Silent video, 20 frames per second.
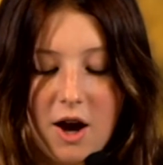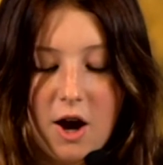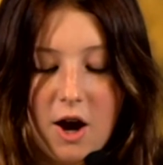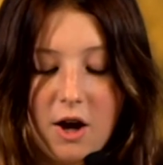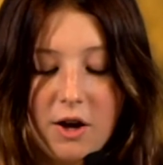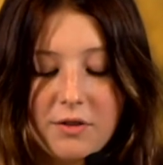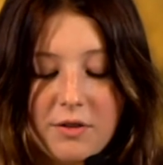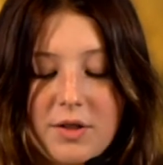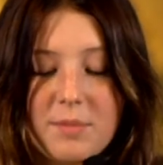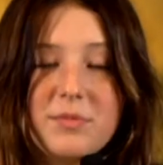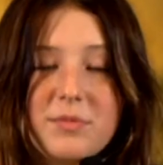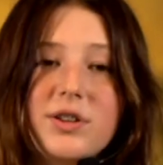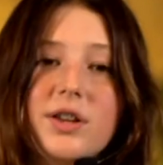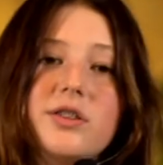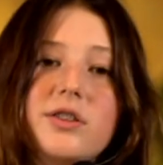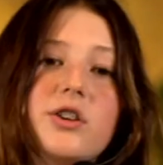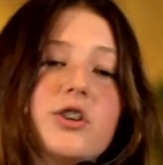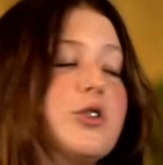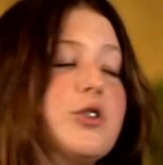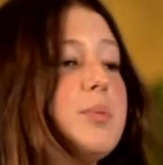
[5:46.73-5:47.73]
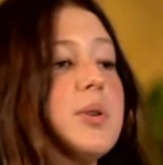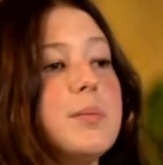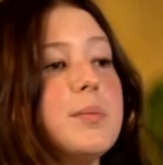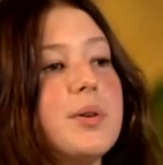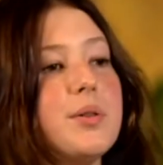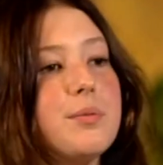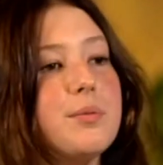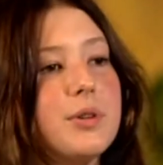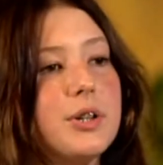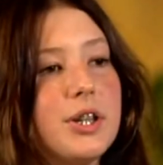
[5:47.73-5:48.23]
All of them said the
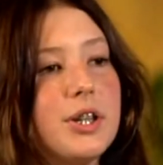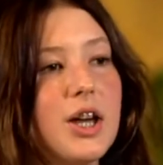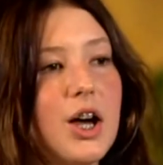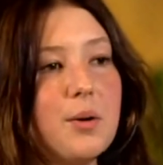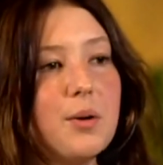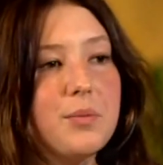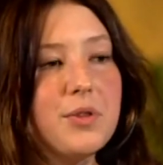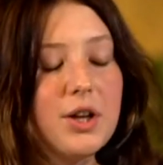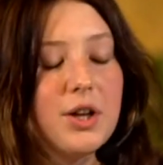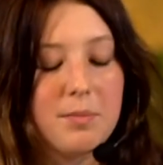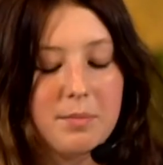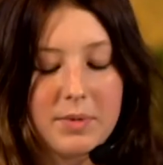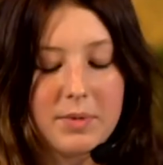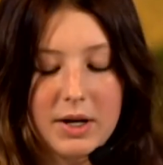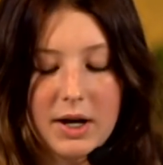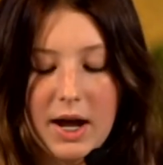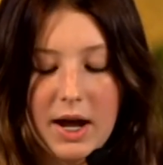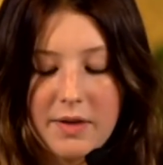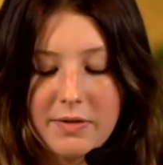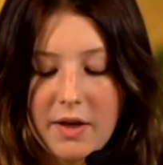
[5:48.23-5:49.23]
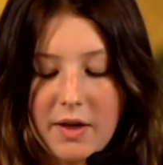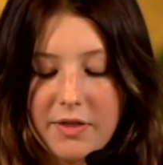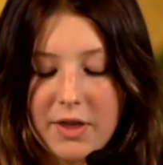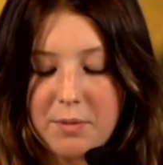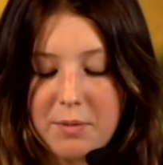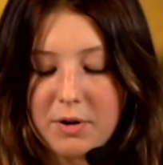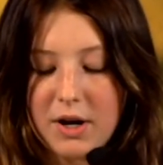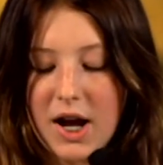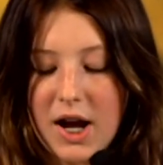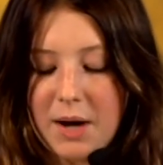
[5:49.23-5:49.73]
experiment really helped them and that
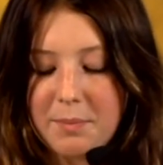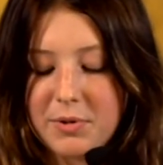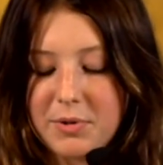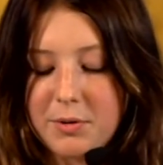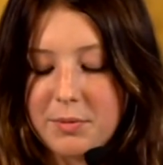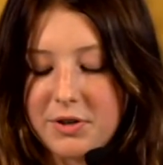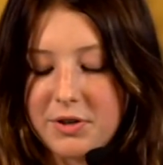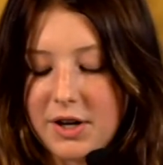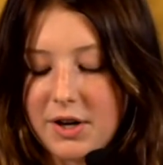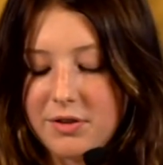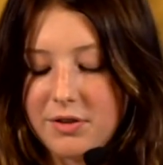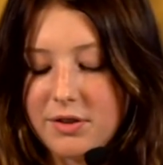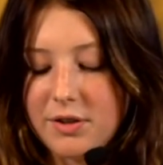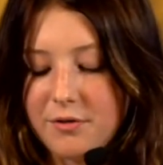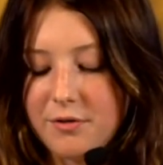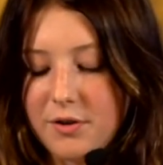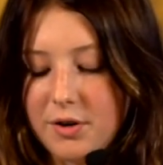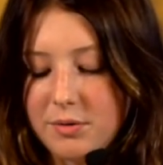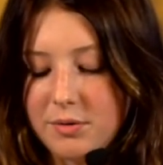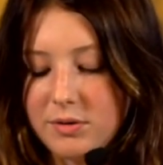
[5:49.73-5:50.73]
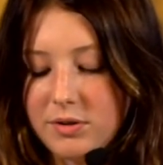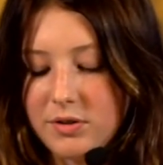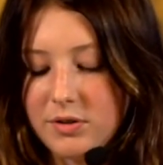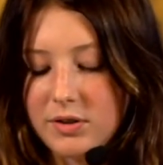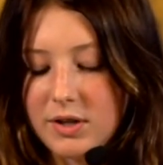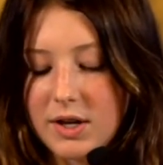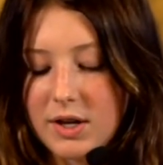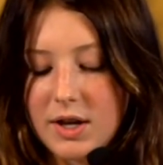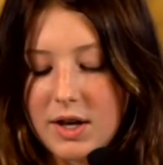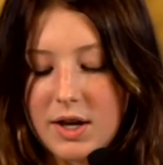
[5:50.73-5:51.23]
they were happier without their
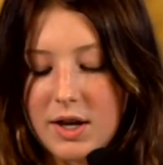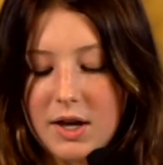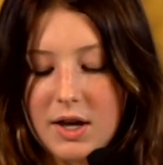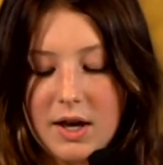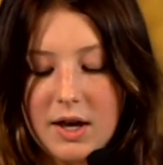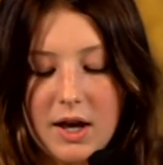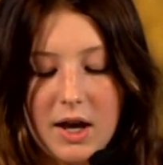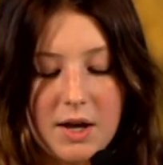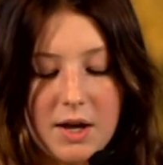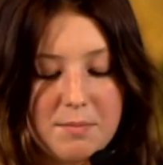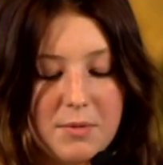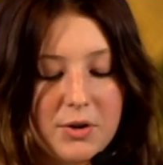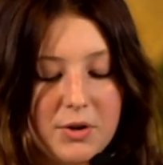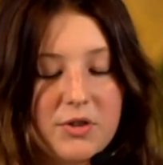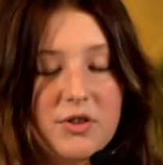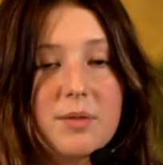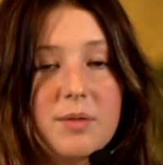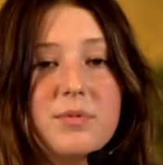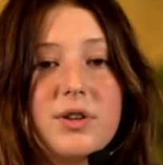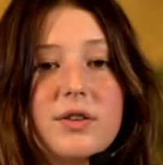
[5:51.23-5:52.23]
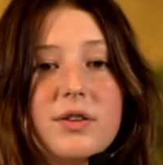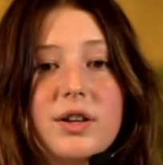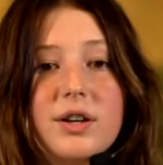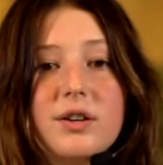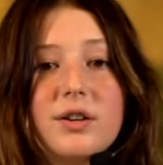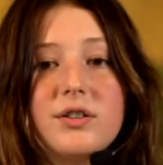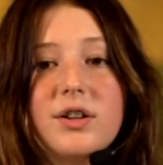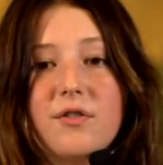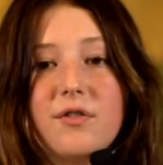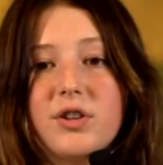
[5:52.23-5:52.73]
phones, and most of them said they
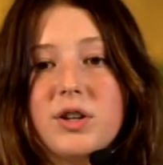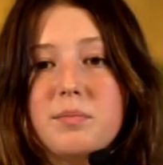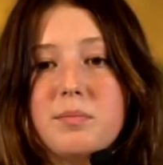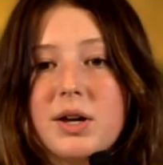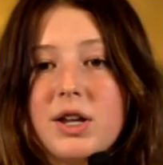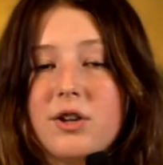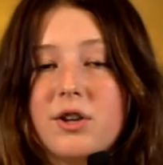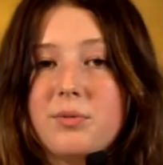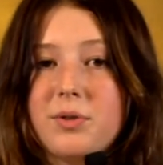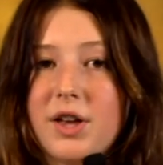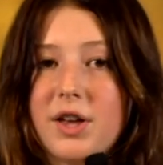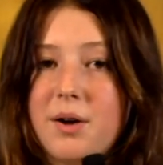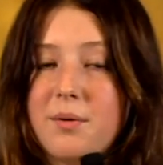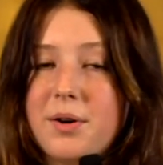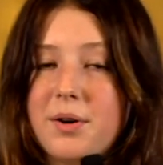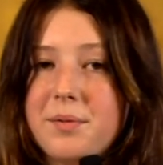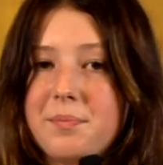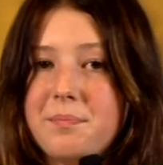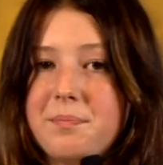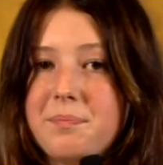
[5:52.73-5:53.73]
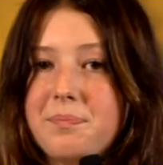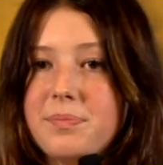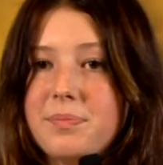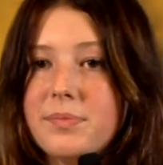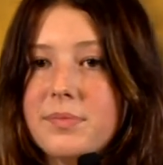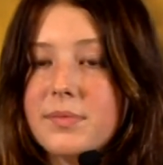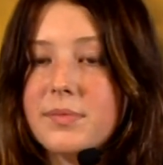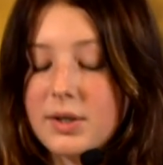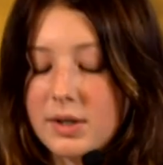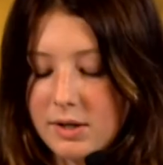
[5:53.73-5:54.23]
could definitely manage without one.
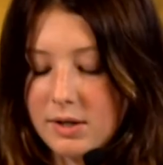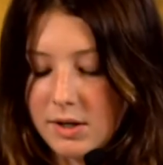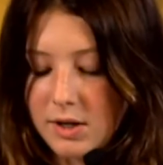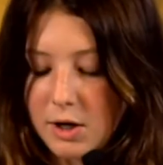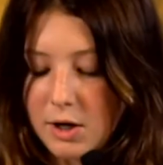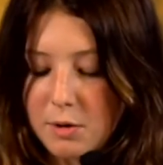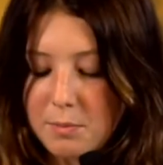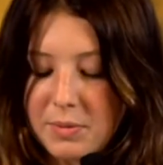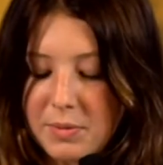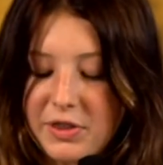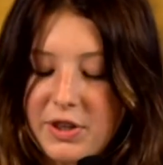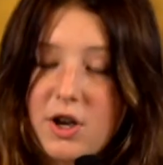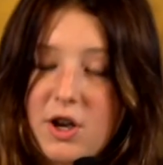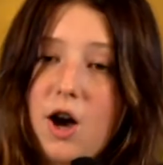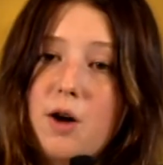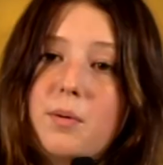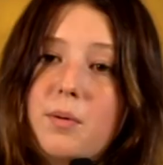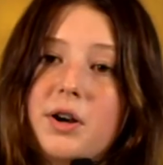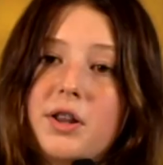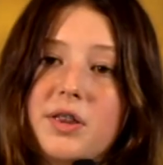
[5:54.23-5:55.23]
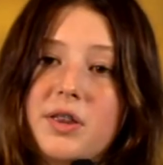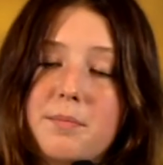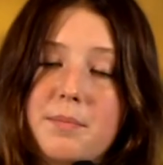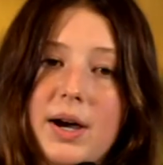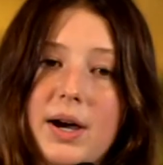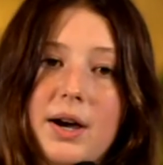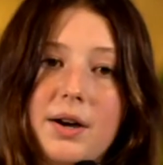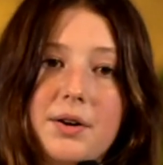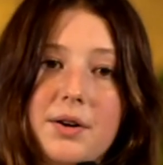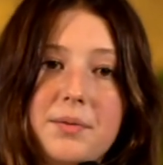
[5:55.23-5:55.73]
But they all wanted them
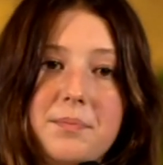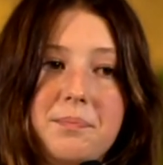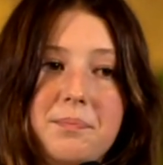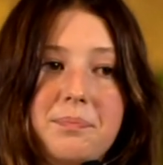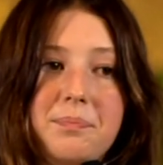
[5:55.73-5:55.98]
back.